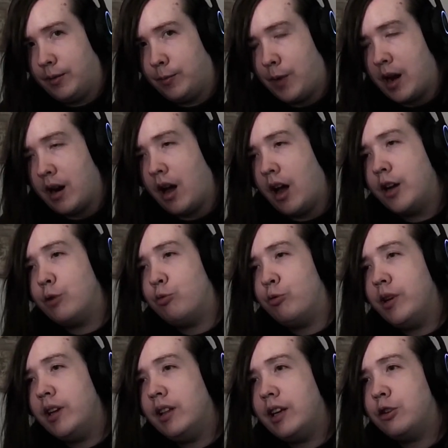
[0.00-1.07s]
when I
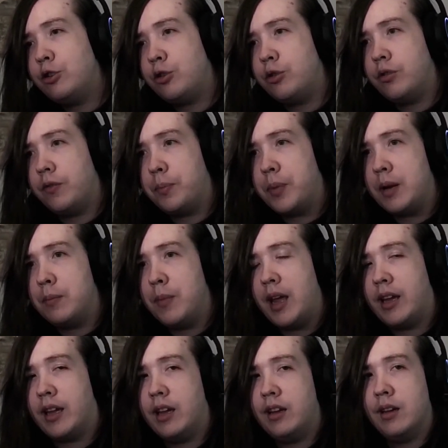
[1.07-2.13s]
really should have been
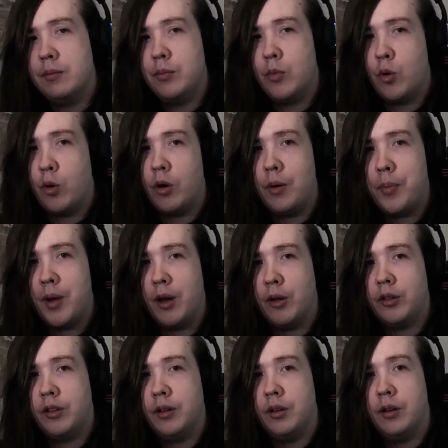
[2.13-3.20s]
making it more
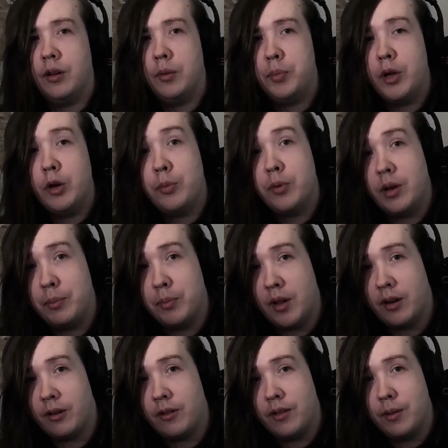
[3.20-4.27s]
about the puberty
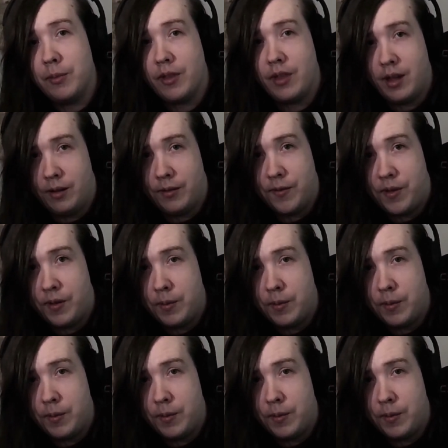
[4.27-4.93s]
blockers themselves.